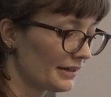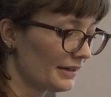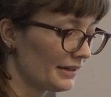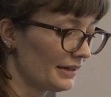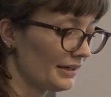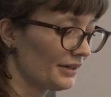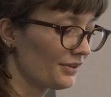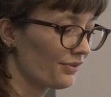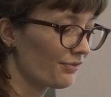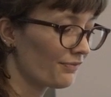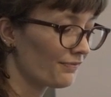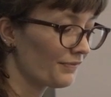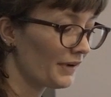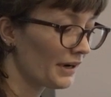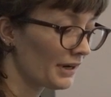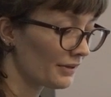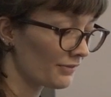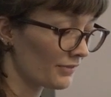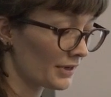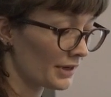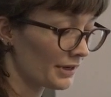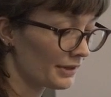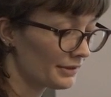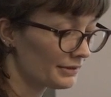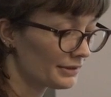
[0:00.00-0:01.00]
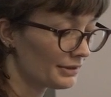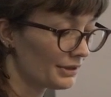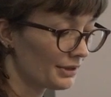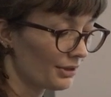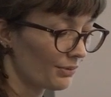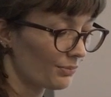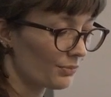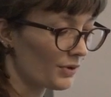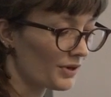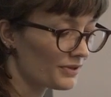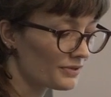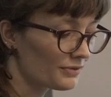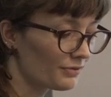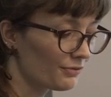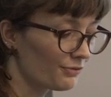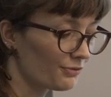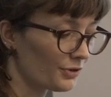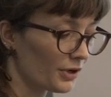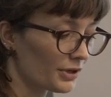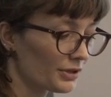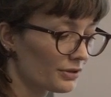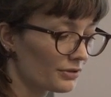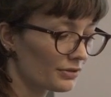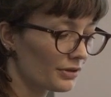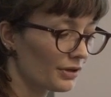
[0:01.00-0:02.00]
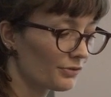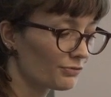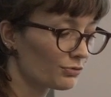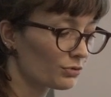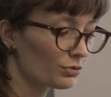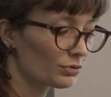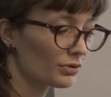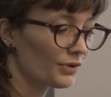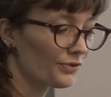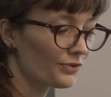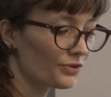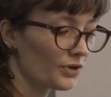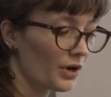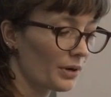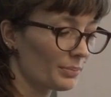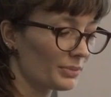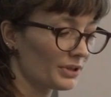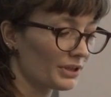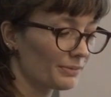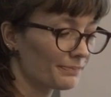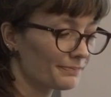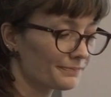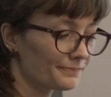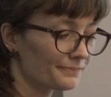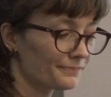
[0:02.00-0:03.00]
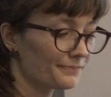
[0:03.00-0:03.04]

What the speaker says: His father wasn't fond of Rudolf's hobby.